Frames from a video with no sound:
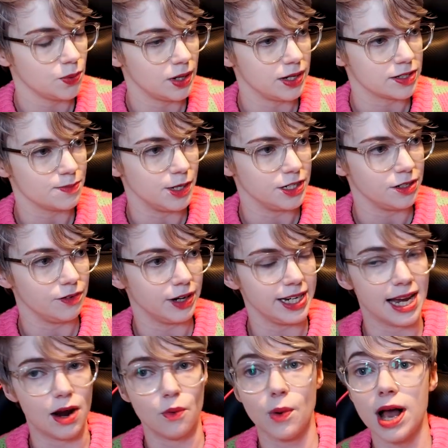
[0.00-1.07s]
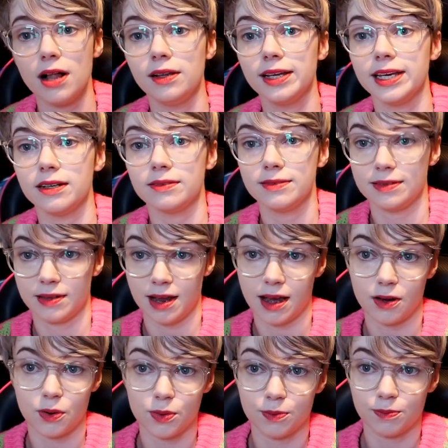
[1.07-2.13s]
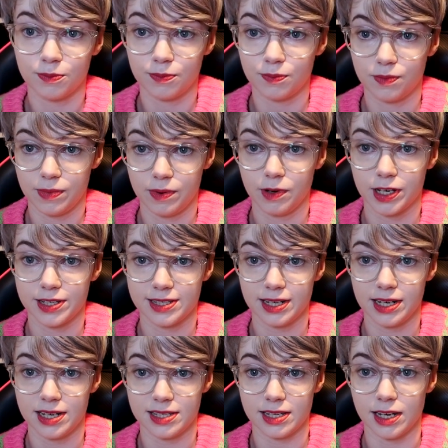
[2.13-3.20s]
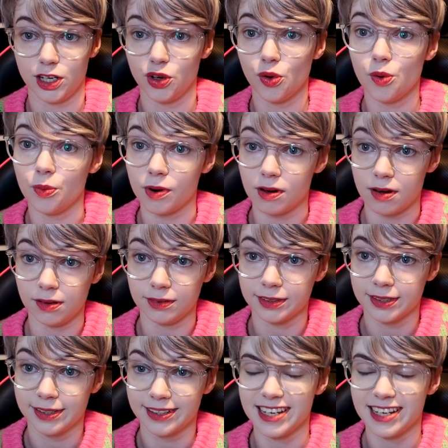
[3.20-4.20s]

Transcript: what else am I doing right now? Well, it now because it is in your world.